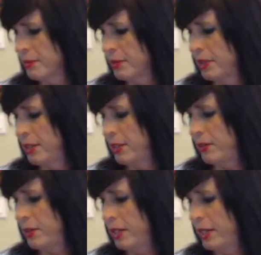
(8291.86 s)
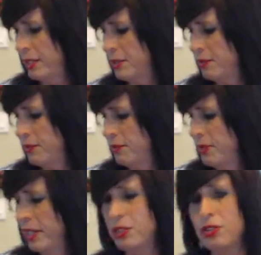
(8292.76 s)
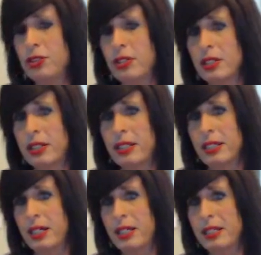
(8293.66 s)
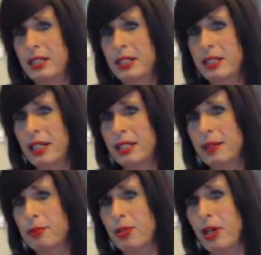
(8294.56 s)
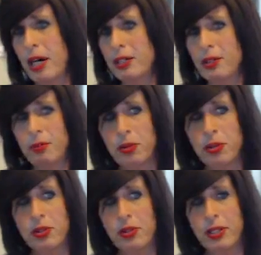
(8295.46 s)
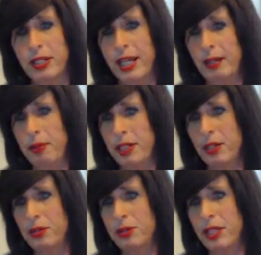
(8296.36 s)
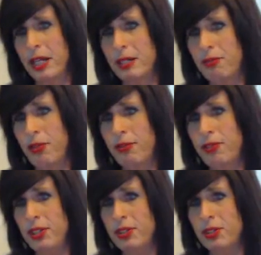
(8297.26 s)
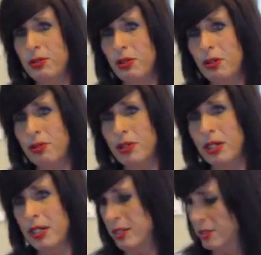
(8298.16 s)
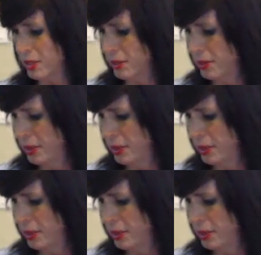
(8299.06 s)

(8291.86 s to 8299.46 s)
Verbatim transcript: you know, it gets chilly at night gets up to 100 during the day, but it goes down to 52 overnight. So